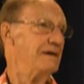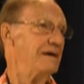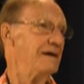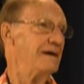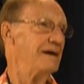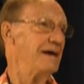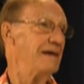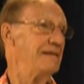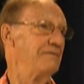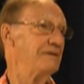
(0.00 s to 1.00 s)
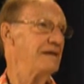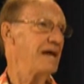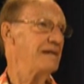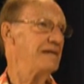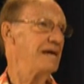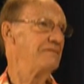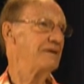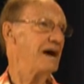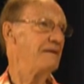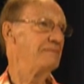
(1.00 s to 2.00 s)
uh, had never had a day of
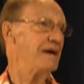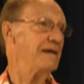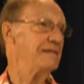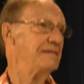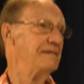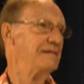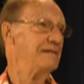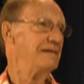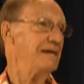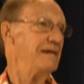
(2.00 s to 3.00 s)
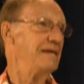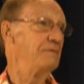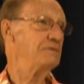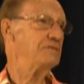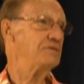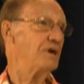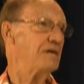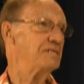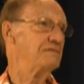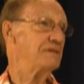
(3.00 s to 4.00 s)
combat, and he was in
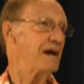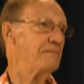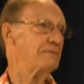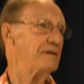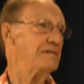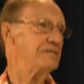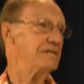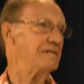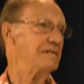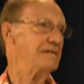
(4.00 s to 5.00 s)
charge of the operation,